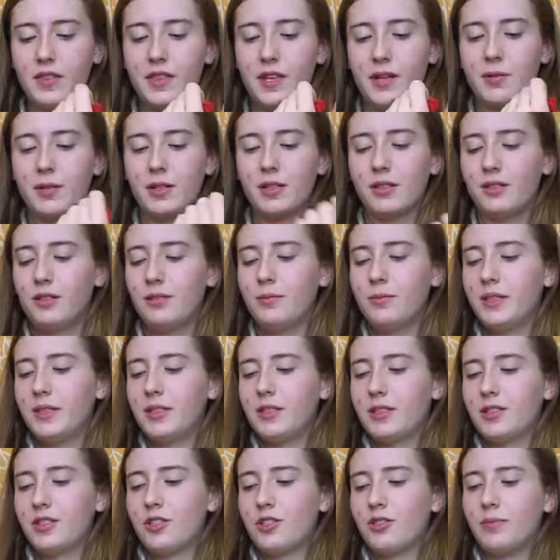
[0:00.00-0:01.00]
They were a little
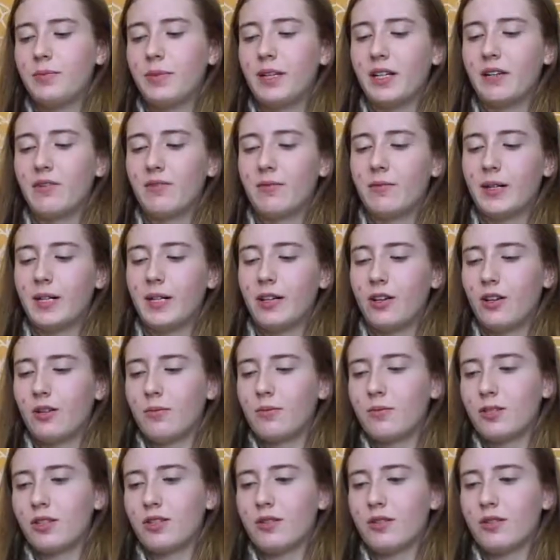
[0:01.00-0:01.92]
bit too big for my arms,